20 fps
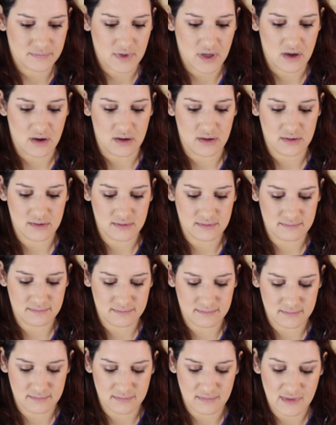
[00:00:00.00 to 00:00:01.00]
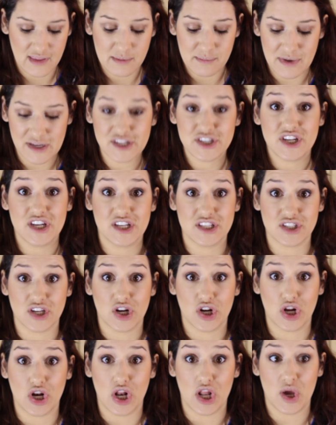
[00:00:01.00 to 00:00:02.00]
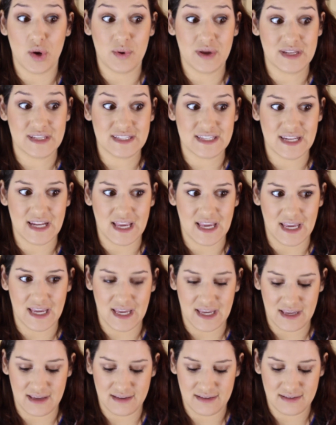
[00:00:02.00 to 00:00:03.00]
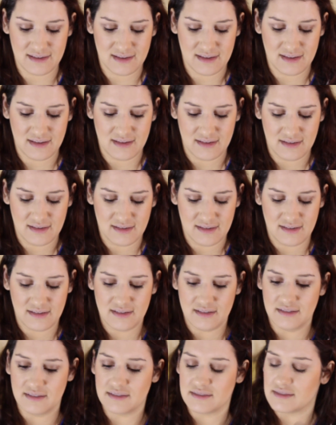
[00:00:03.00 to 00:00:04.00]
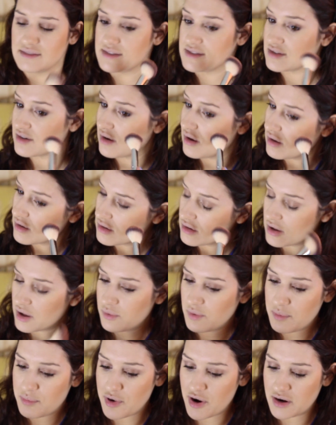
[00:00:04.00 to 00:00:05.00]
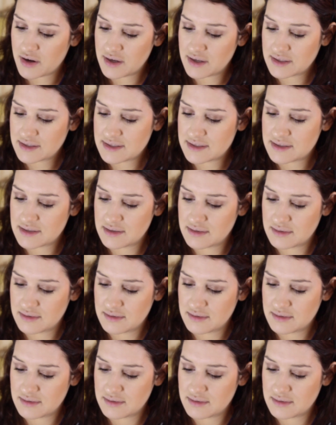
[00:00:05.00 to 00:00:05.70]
Ugh, my cheeks are glowing today. These are all glowy products.